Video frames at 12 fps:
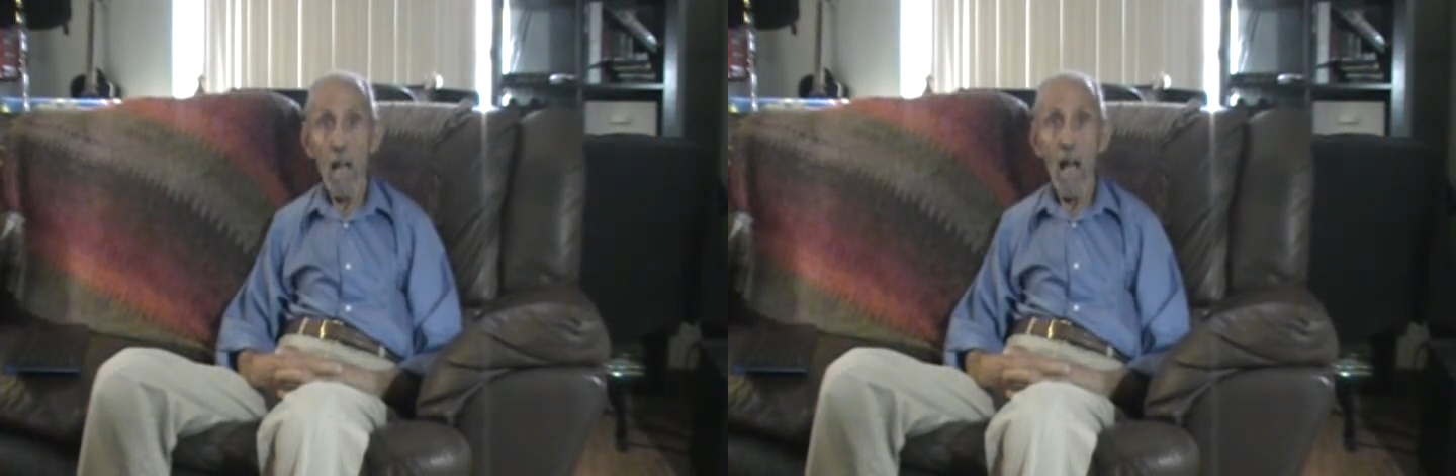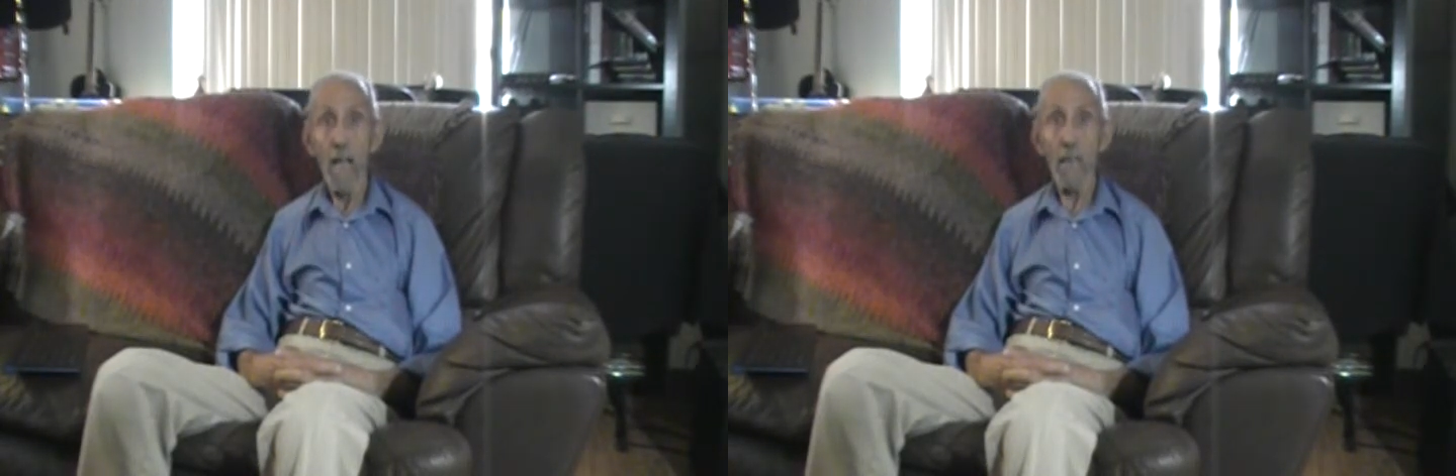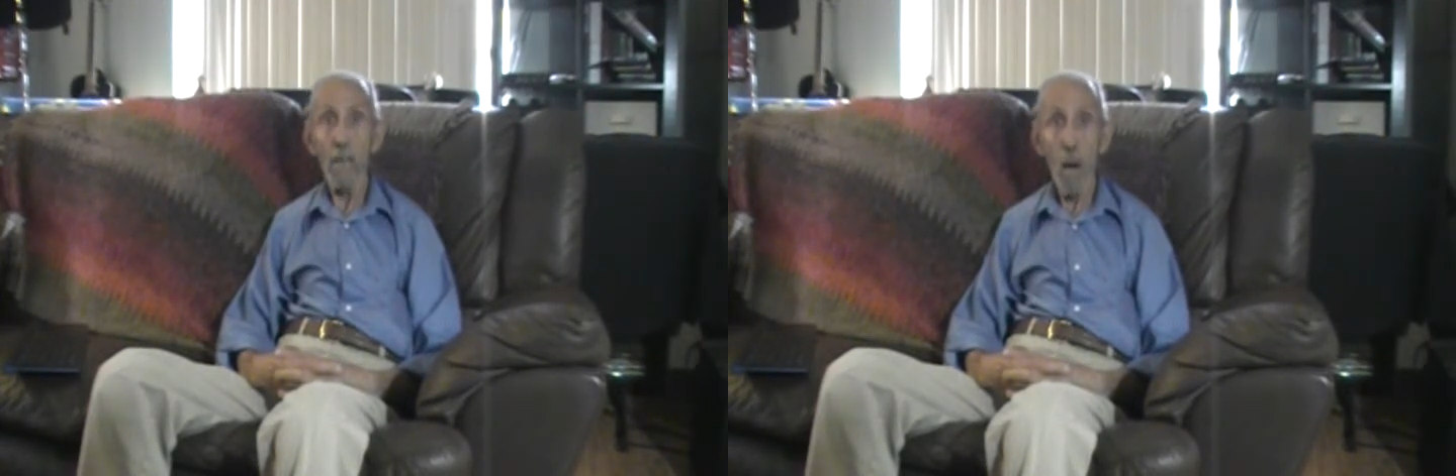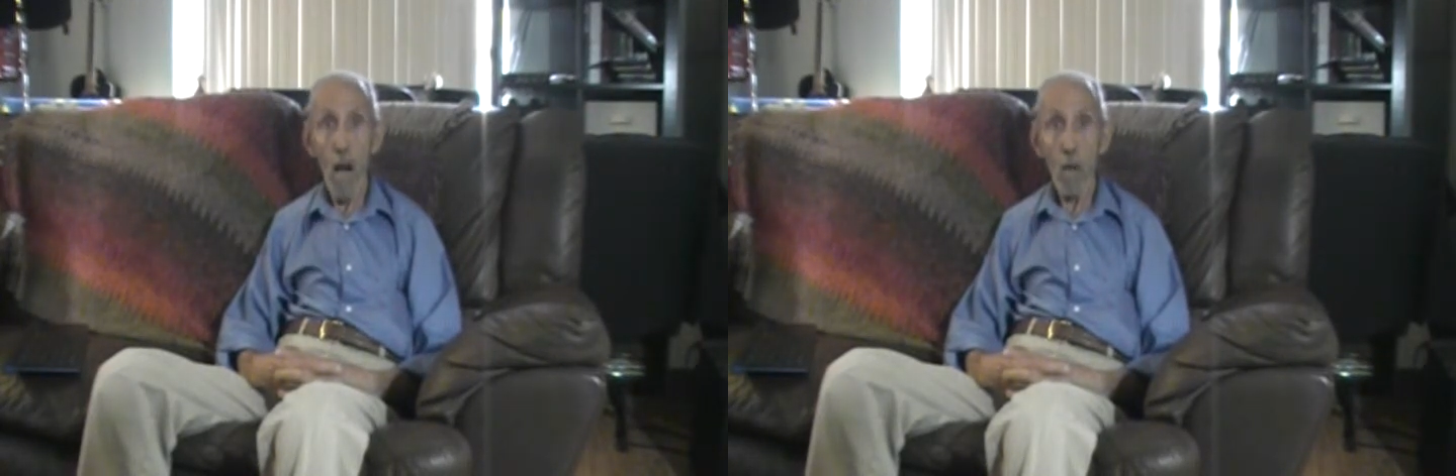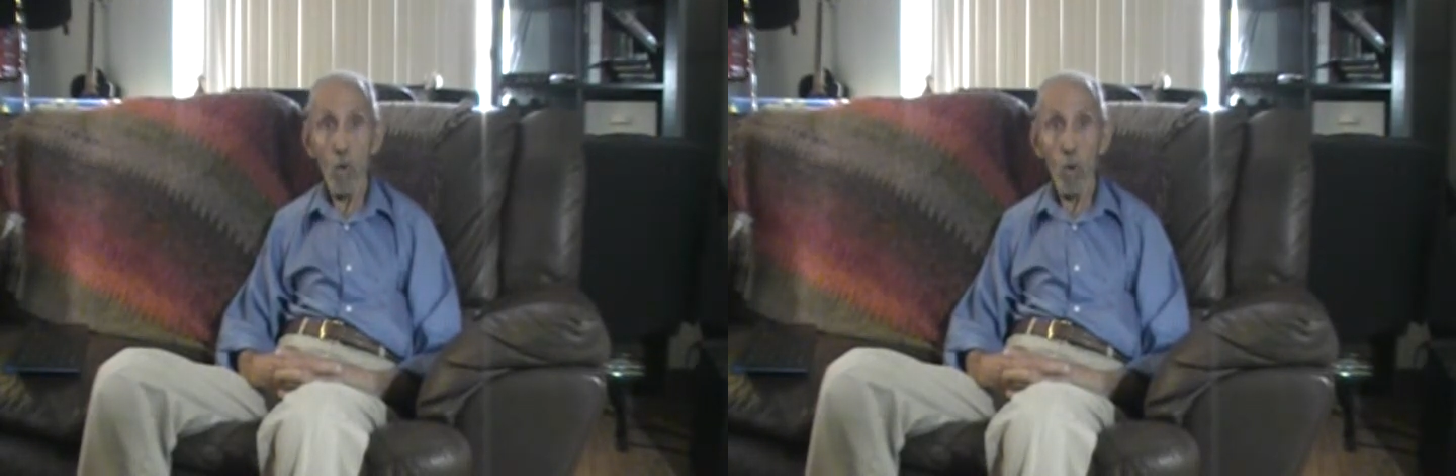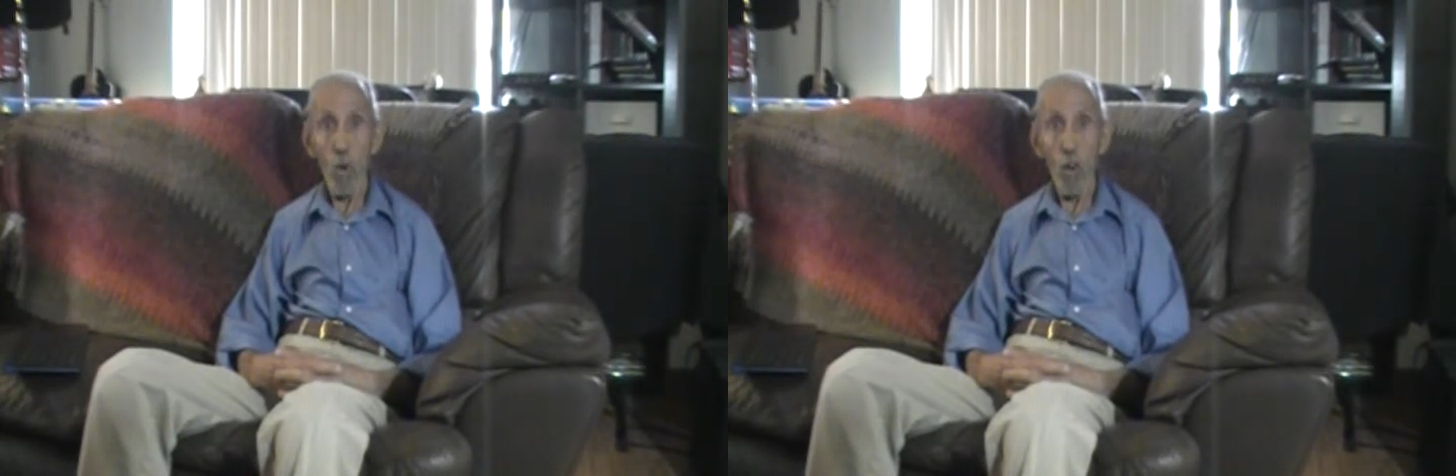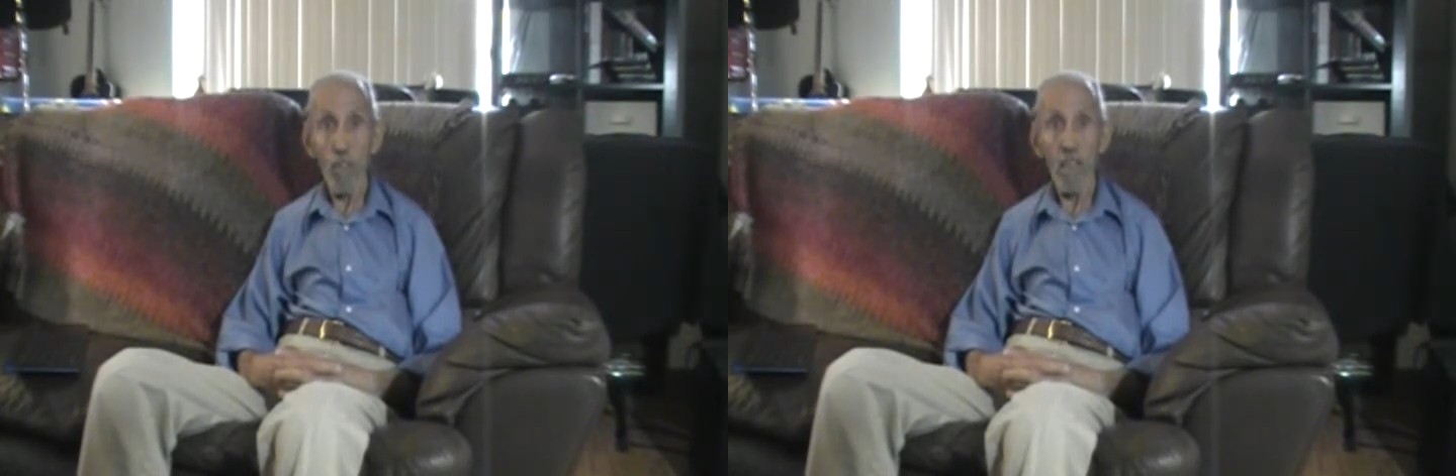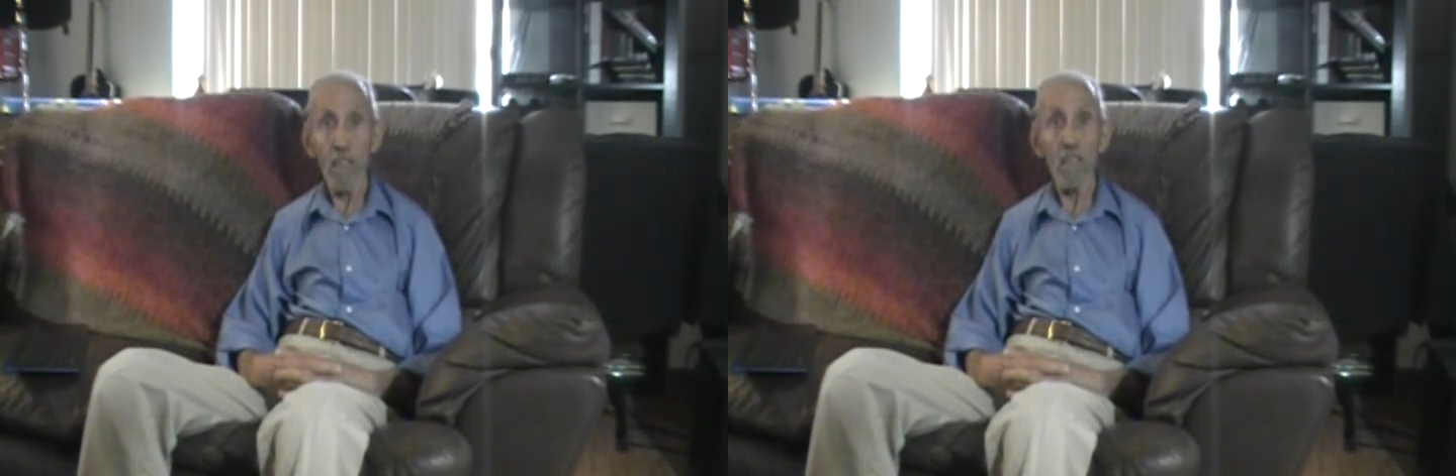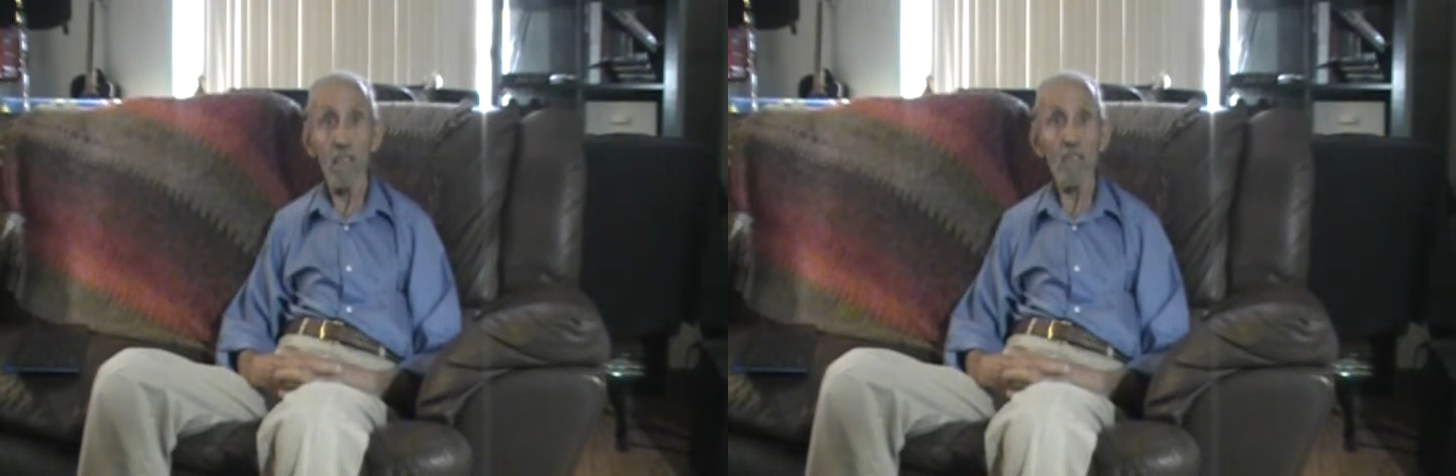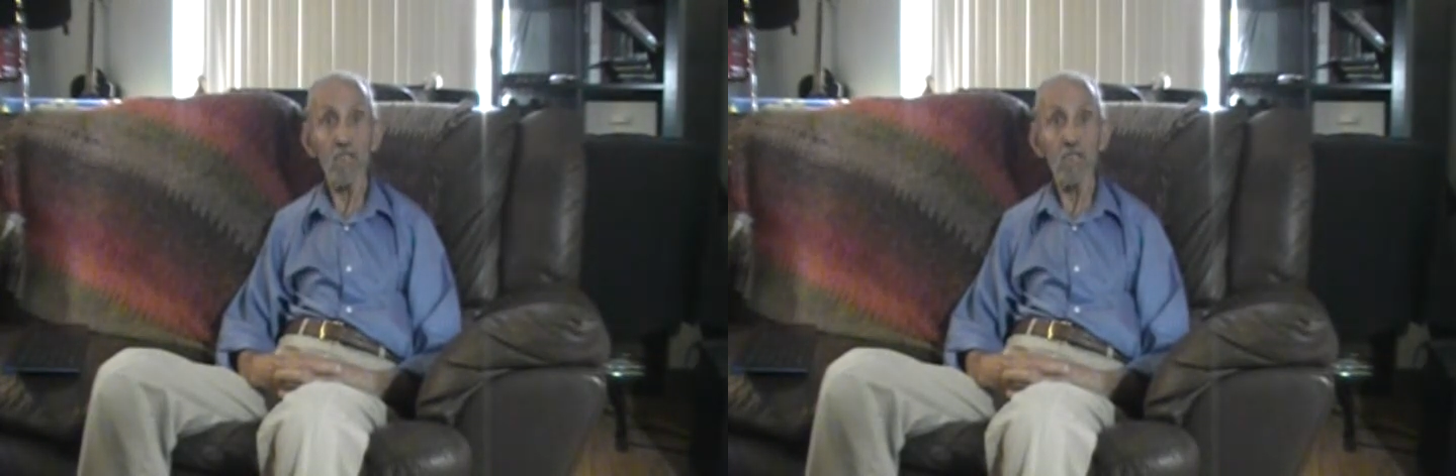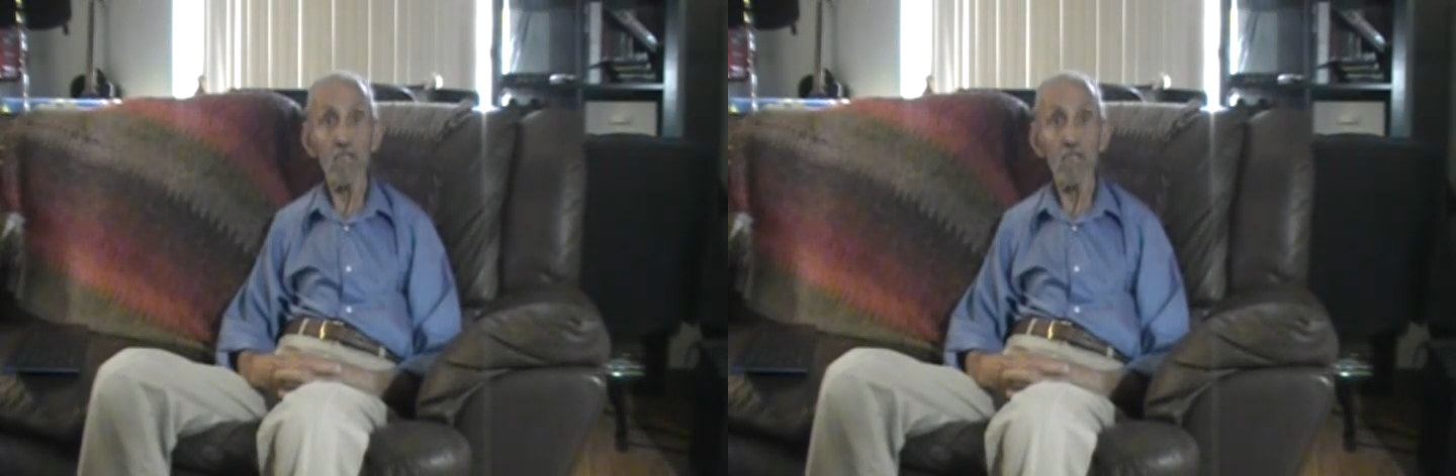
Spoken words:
And in my world, that doesn't